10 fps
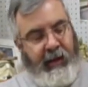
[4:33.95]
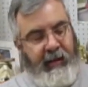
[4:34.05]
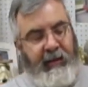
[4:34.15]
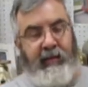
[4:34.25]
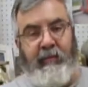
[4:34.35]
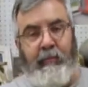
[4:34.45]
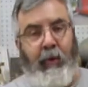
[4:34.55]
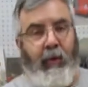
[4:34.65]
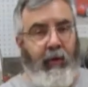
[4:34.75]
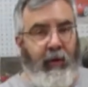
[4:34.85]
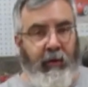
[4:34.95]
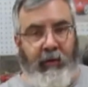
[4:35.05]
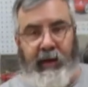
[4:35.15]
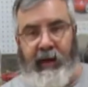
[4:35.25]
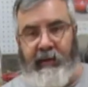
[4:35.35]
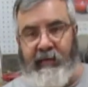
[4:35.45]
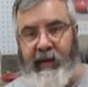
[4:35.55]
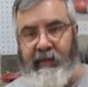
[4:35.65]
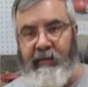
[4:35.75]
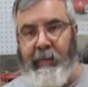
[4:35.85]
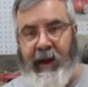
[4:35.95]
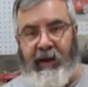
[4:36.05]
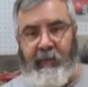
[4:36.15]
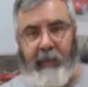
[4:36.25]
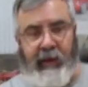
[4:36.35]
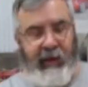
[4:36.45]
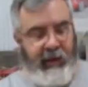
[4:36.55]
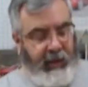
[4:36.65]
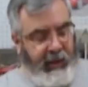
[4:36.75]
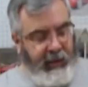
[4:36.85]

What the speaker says: this board. Okay, it's kind of a match plate,